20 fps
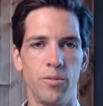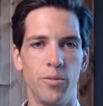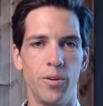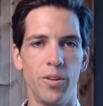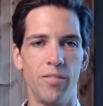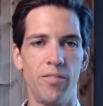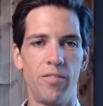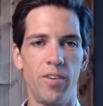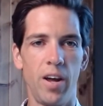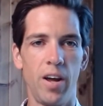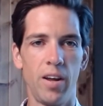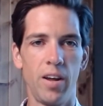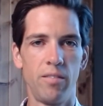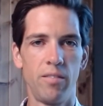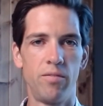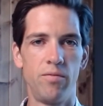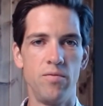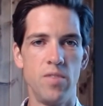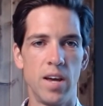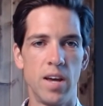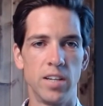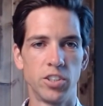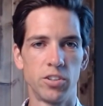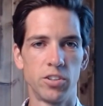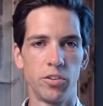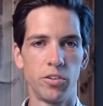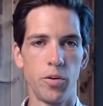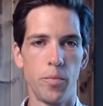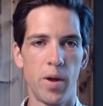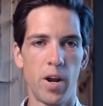Well, the Fed has
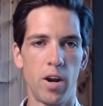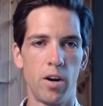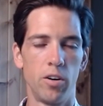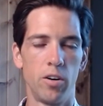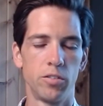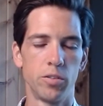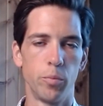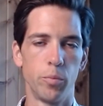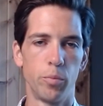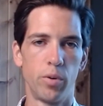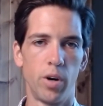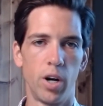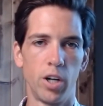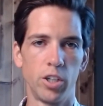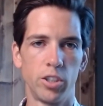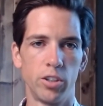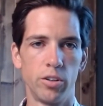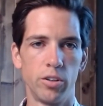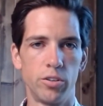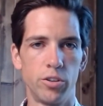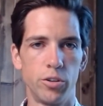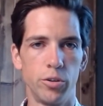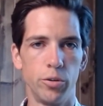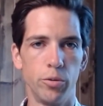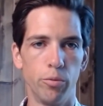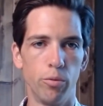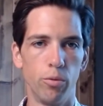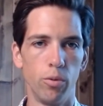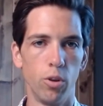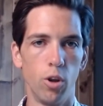certainly been under some pressure
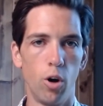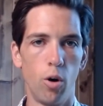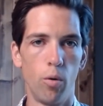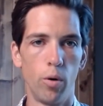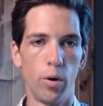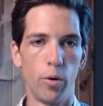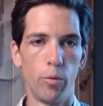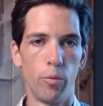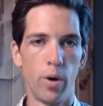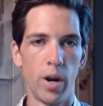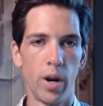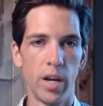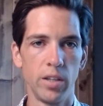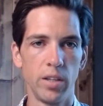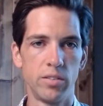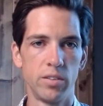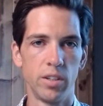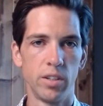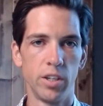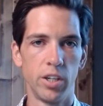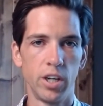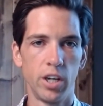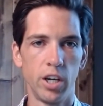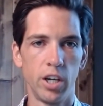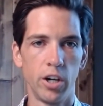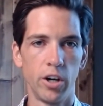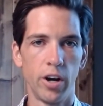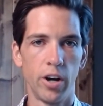to lower rates in here.